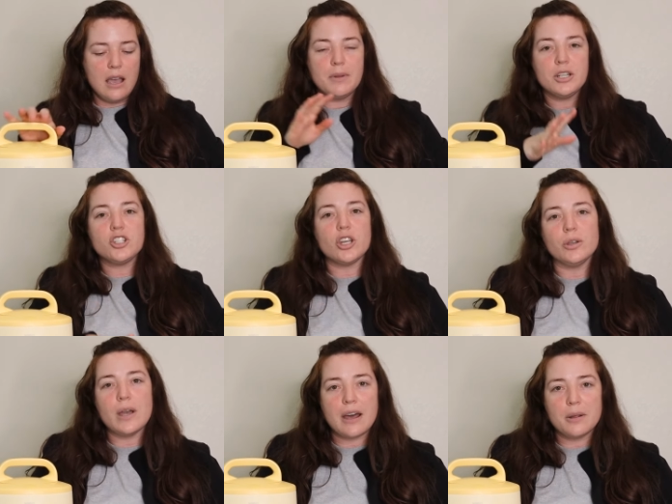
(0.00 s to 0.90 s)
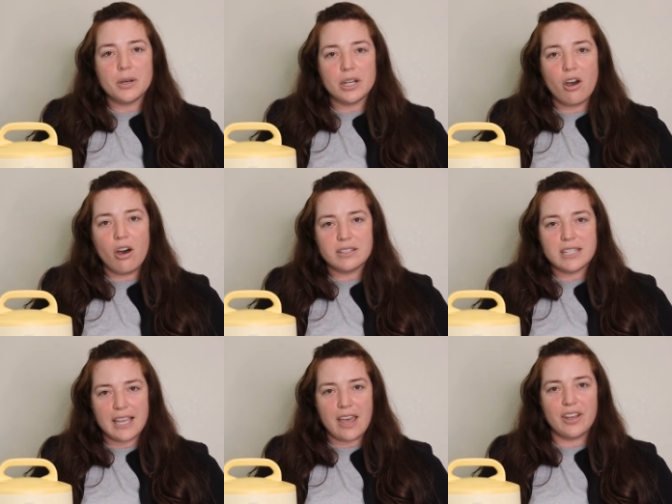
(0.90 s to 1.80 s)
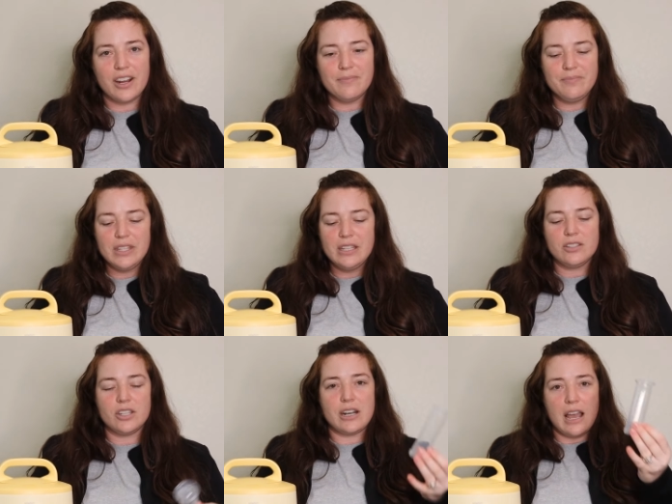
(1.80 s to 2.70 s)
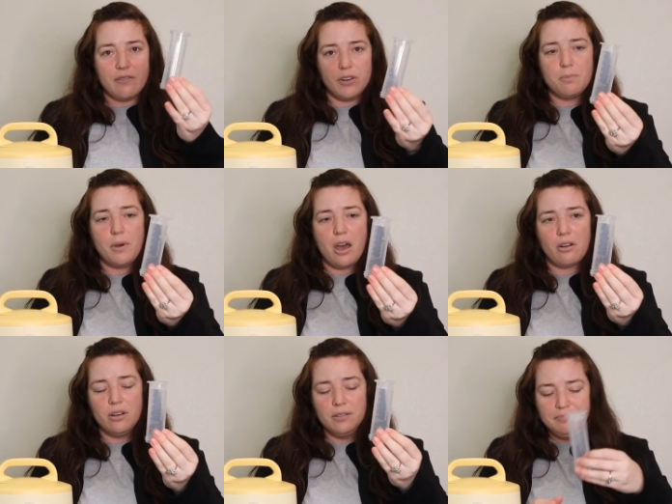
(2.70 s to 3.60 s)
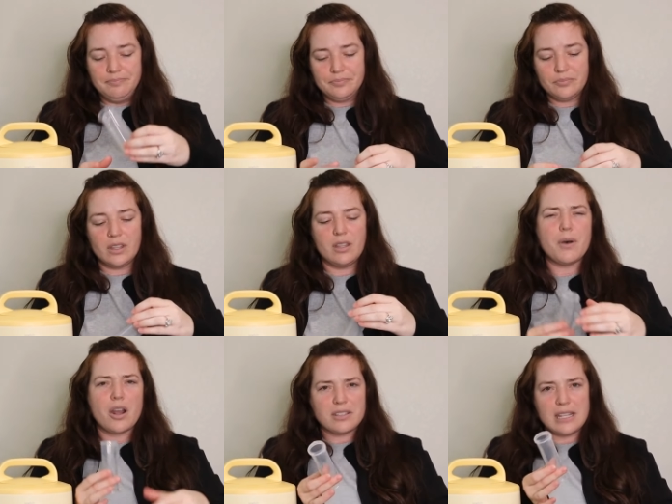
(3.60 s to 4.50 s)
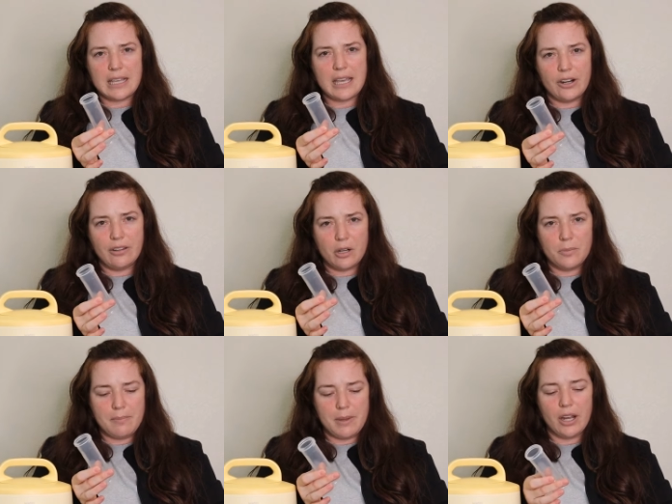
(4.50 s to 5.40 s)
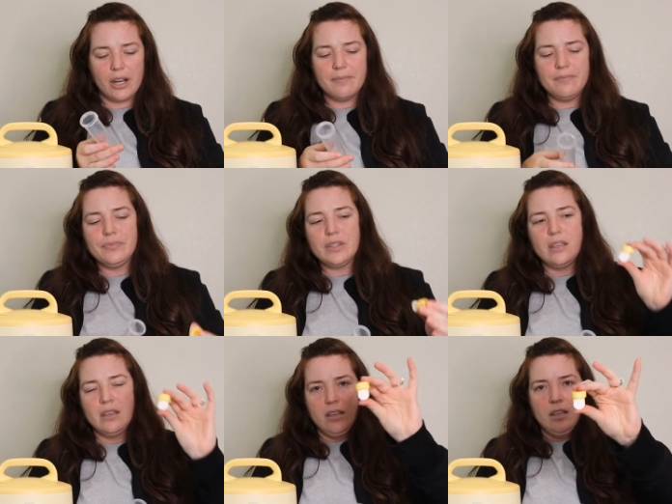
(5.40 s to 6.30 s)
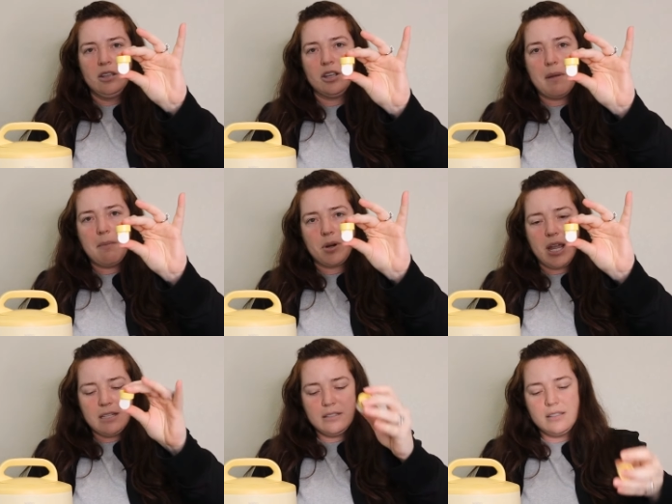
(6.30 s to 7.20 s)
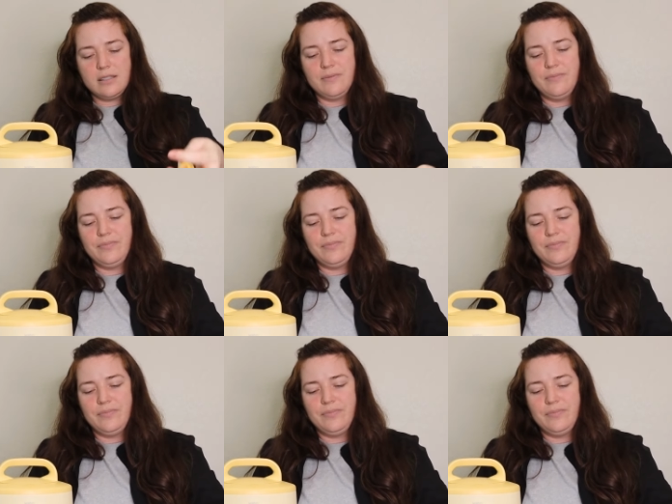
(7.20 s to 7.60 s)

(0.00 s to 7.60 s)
I'm gonna show you how to put it all together. So you're gonna have your bottle. The bottles in the kit are a little bit bigger. Your membranes,